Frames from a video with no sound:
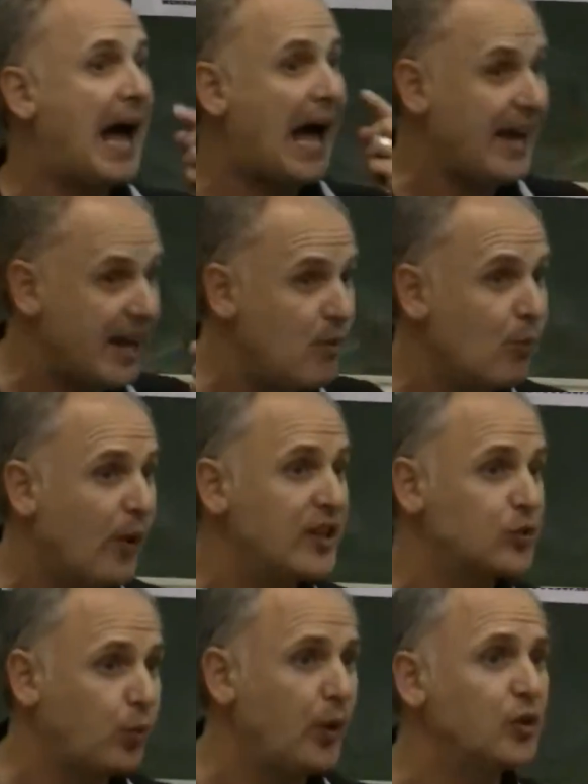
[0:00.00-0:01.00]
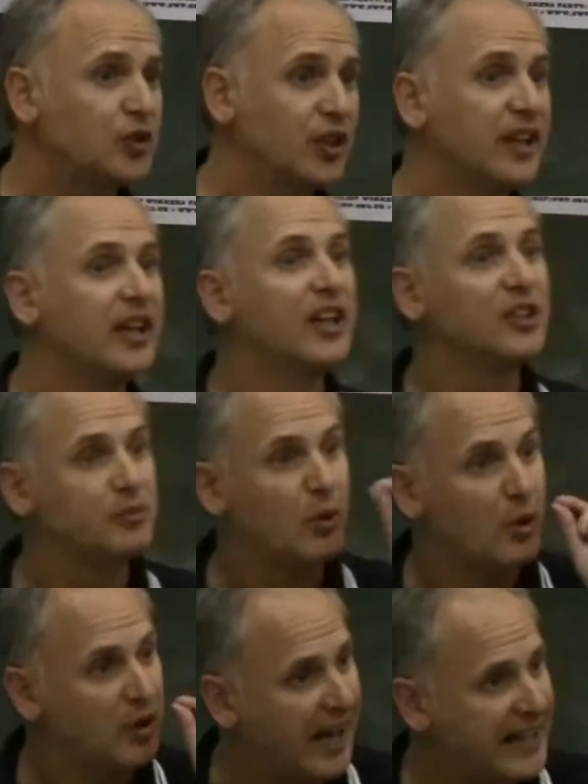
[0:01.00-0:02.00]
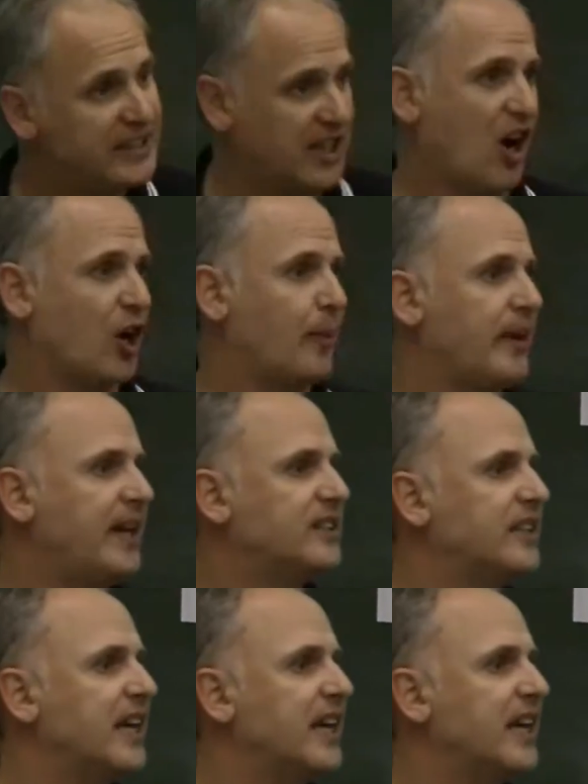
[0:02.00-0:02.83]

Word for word: uh, in which Wilson lays the argument. He